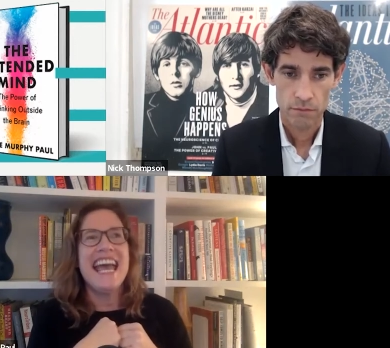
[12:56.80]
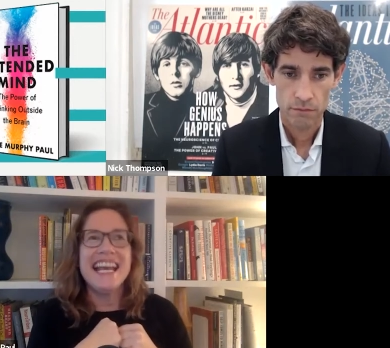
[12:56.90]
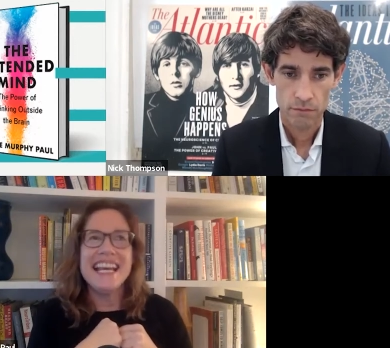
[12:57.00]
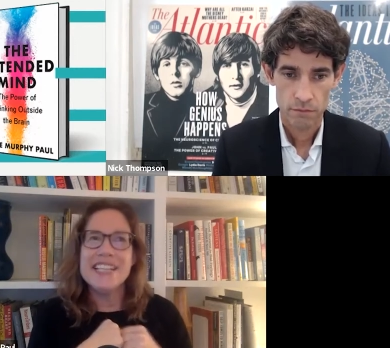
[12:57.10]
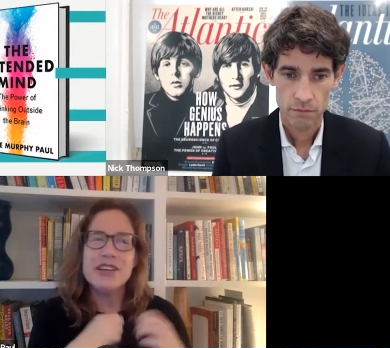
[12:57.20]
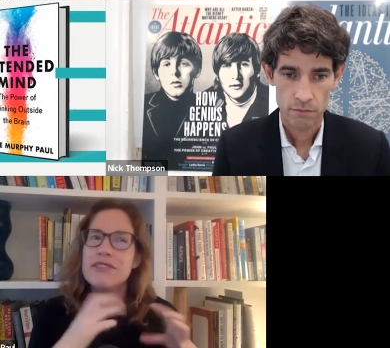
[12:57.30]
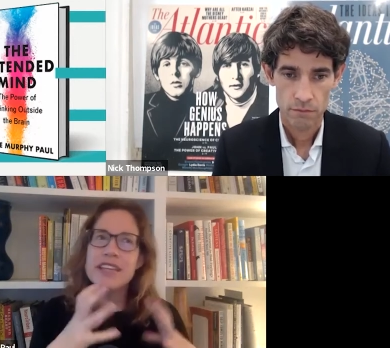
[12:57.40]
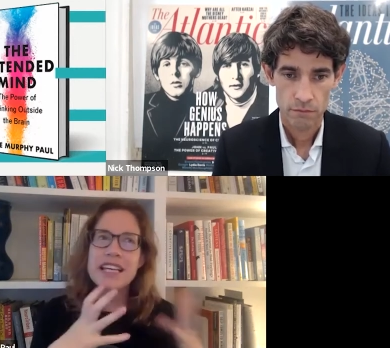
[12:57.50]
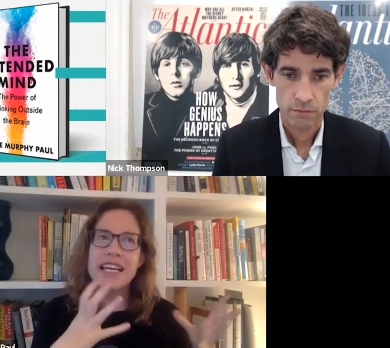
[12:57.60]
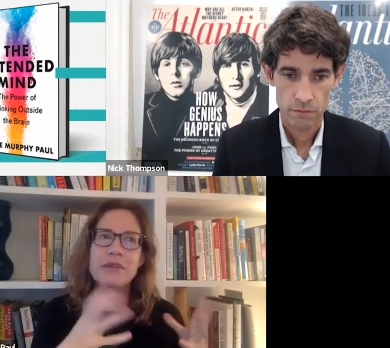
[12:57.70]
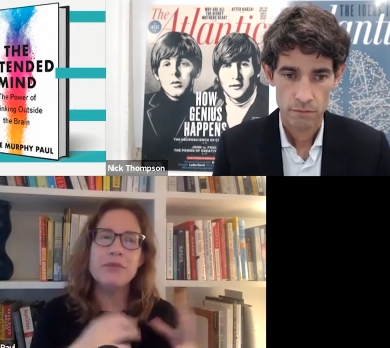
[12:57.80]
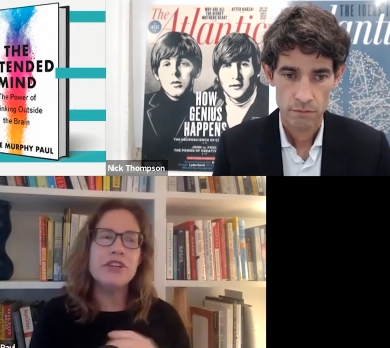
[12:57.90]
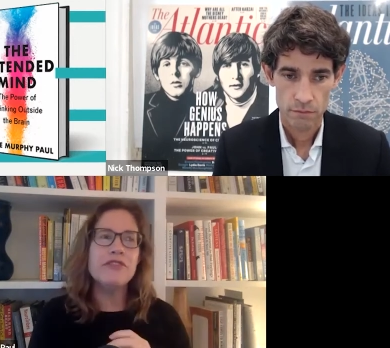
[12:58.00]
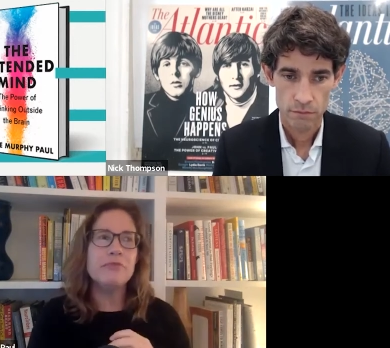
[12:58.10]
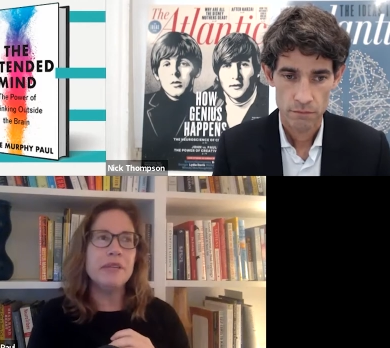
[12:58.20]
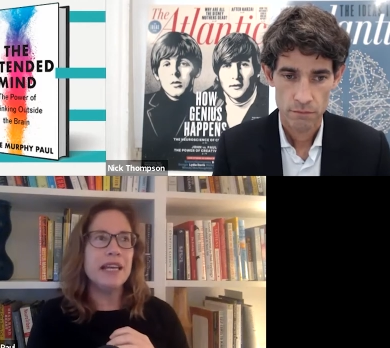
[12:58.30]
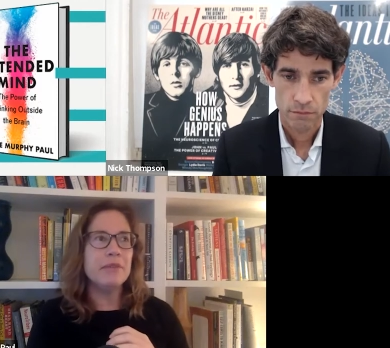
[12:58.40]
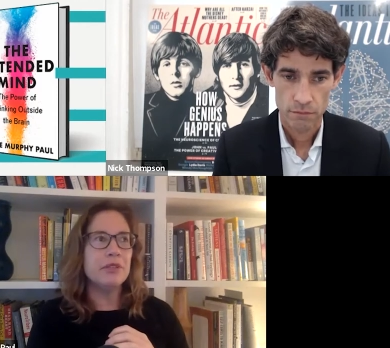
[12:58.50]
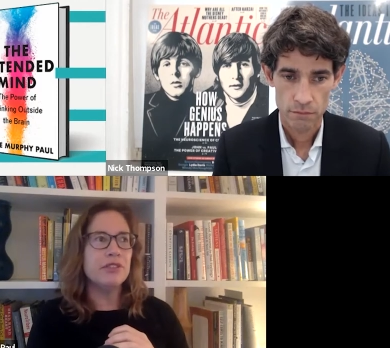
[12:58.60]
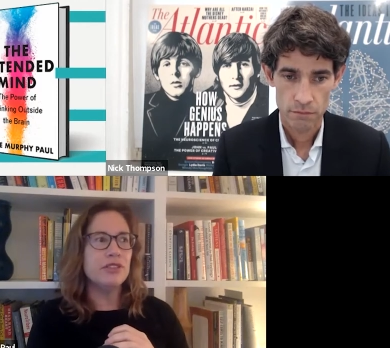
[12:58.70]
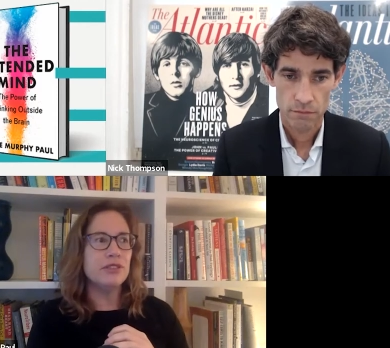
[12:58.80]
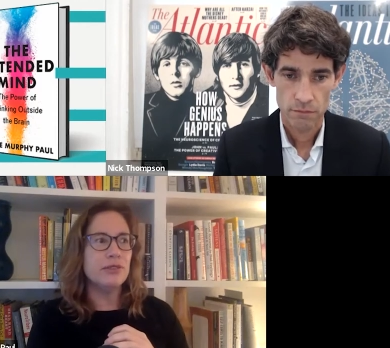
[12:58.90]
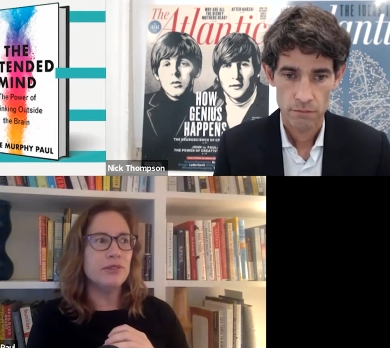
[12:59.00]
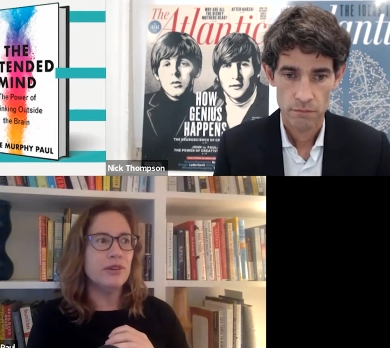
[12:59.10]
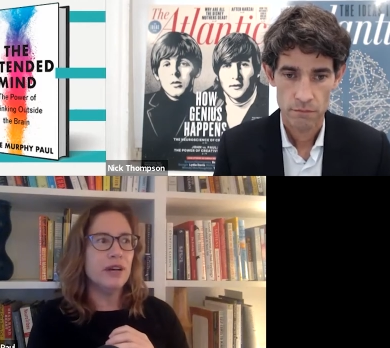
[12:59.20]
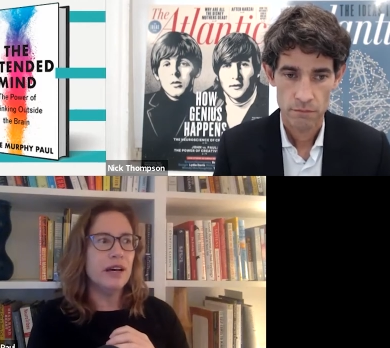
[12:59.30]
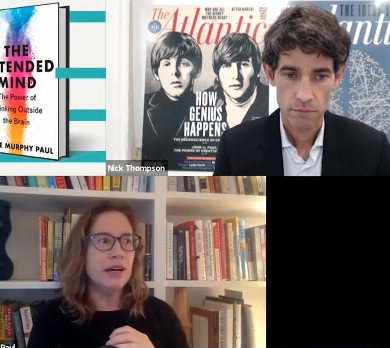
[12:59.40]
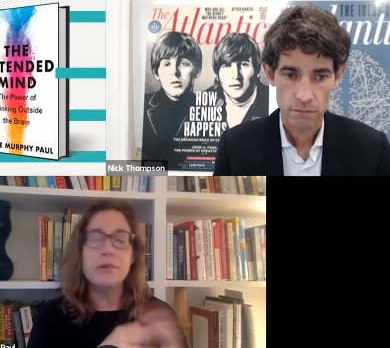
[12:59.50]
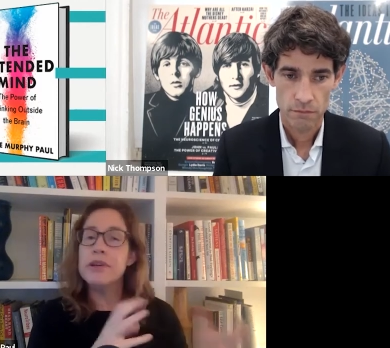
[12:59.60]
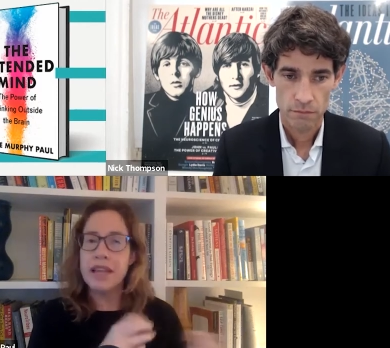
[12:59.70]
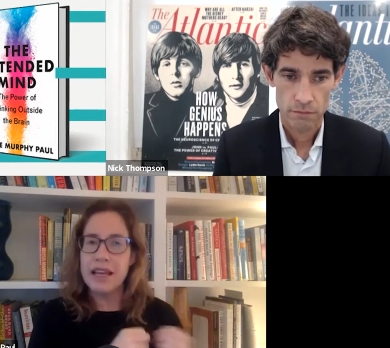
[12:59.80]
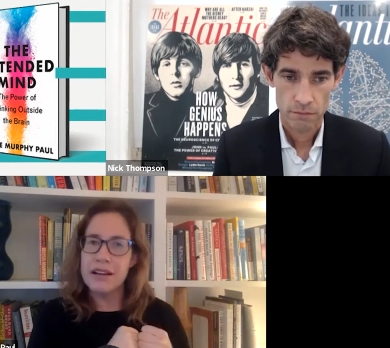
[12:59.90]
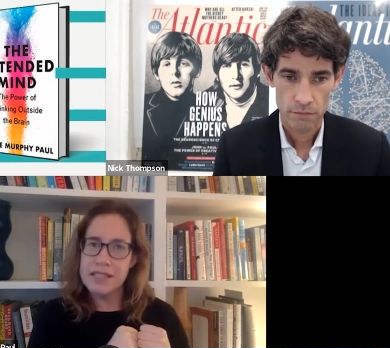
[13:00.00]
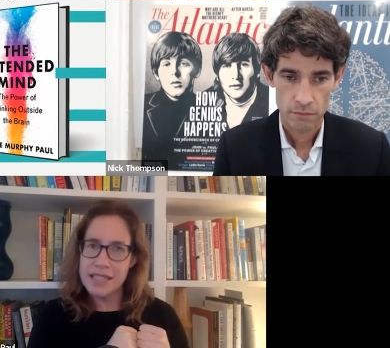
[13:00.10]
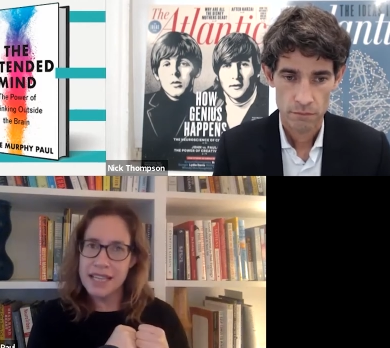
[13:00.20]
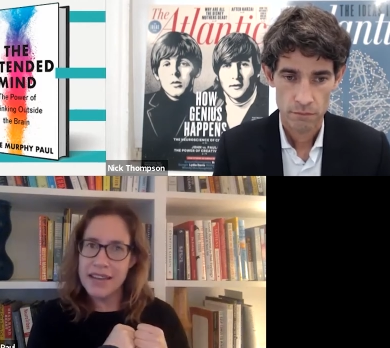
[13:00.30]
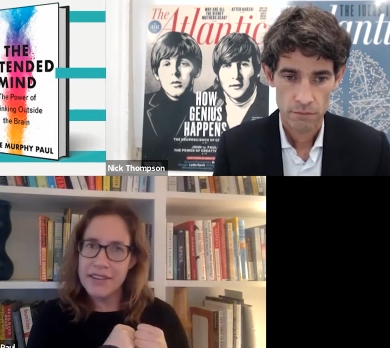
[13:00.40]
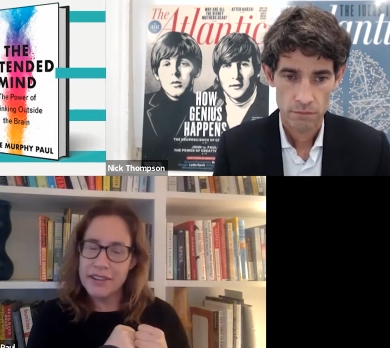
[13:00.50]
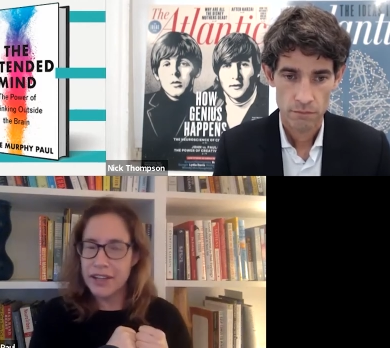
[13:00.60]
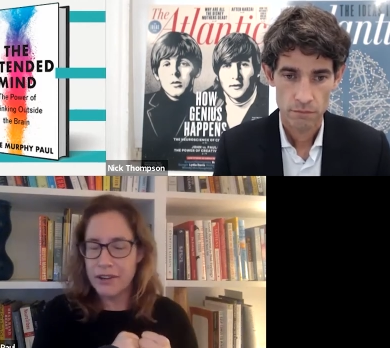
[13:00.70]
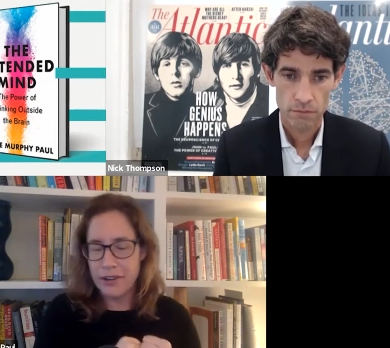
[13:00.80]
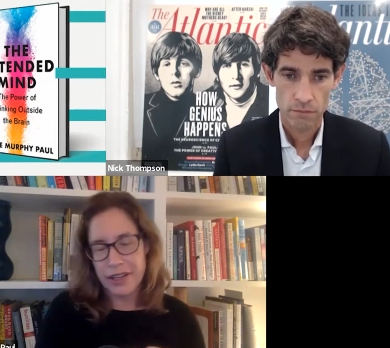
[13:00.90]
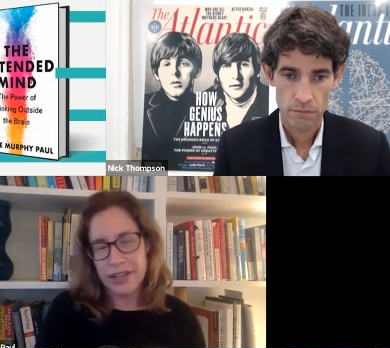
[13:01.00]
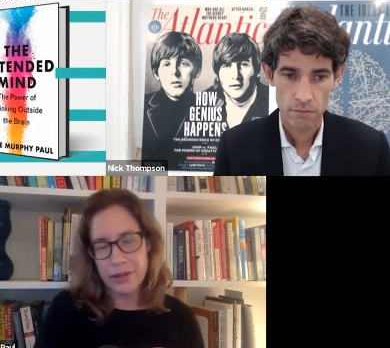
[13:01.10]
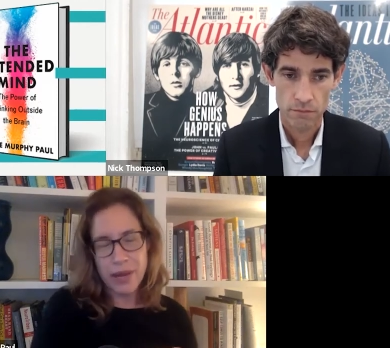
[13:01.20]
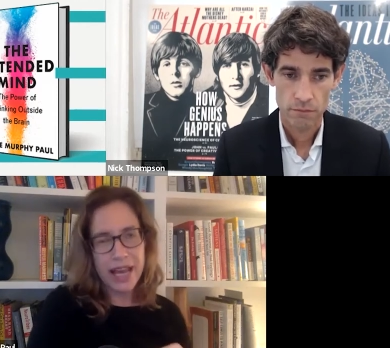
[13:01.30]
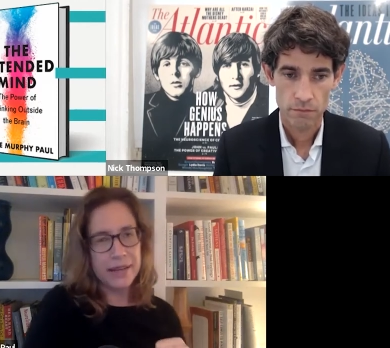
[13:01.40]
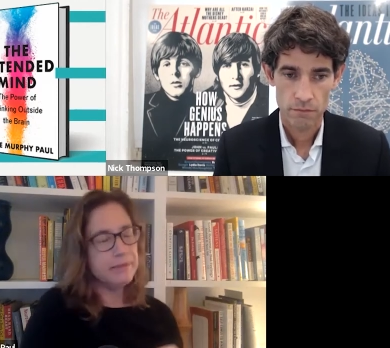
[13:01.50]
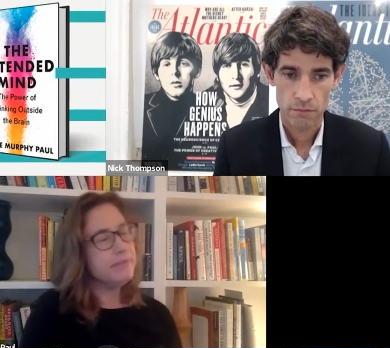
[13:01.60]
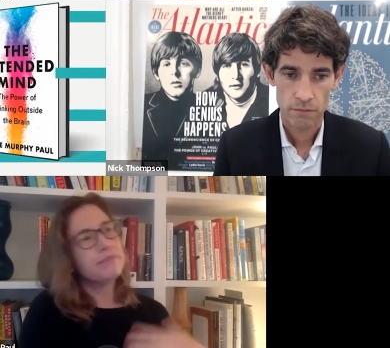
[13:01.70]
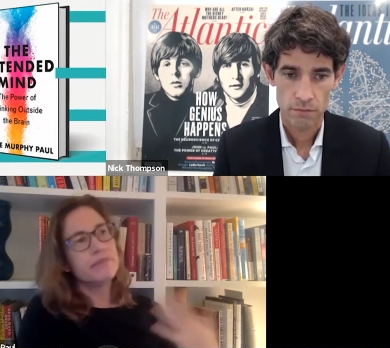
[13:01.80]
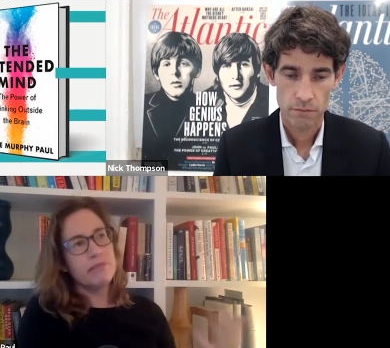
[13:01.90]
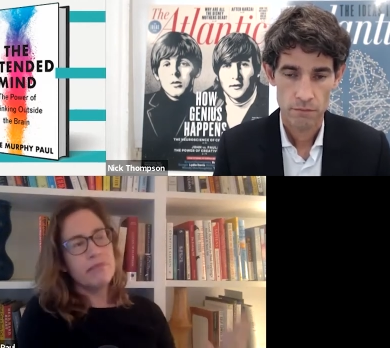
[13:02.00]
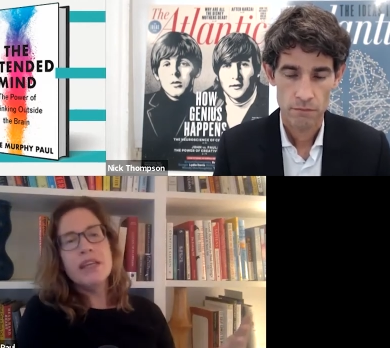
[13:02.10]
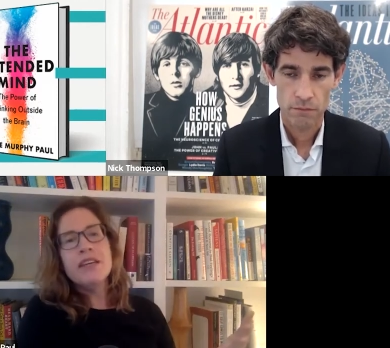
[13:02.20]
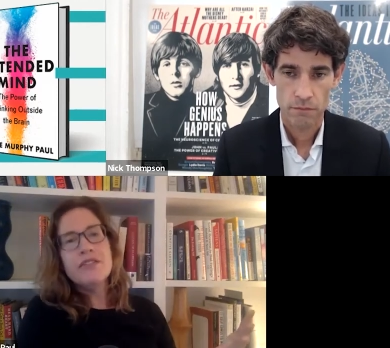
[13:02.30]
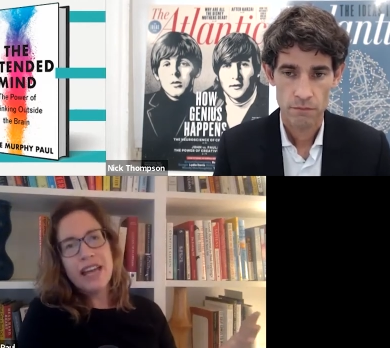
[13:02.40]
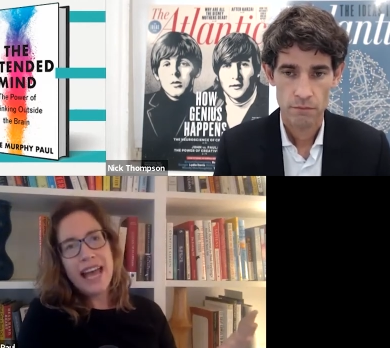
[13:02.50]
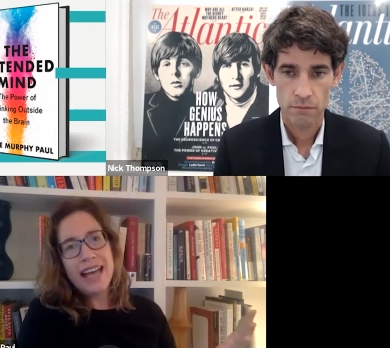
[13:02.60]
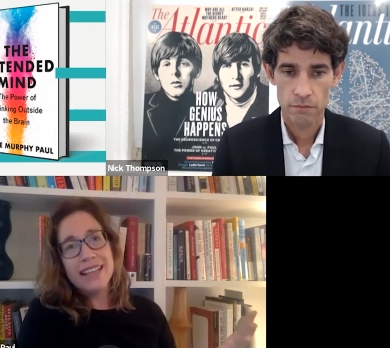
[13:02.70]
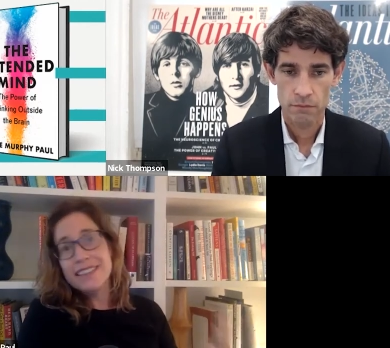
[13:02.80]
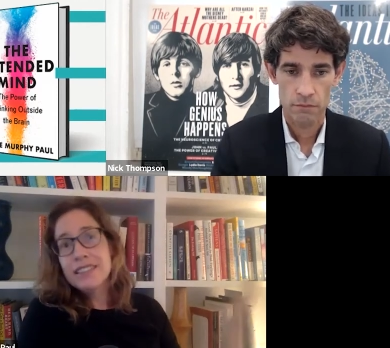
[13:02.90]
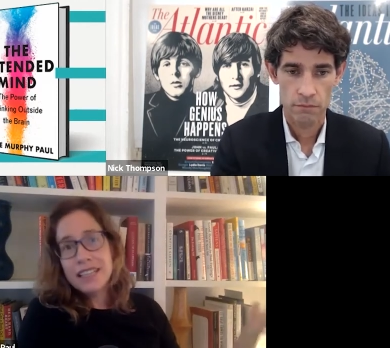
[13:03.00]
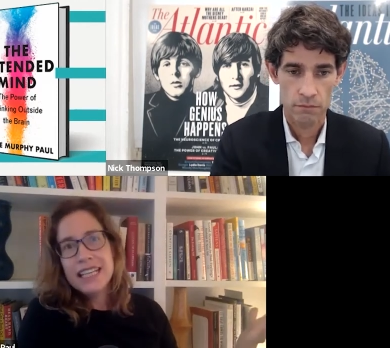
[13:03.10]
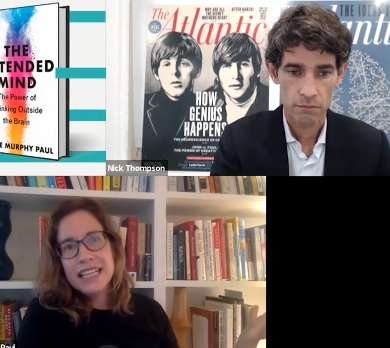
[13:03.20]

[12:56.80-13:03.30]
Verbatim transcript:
Speaker 1: And I don't think I would have been able to um, pull that all together in a coherent way if I hadn't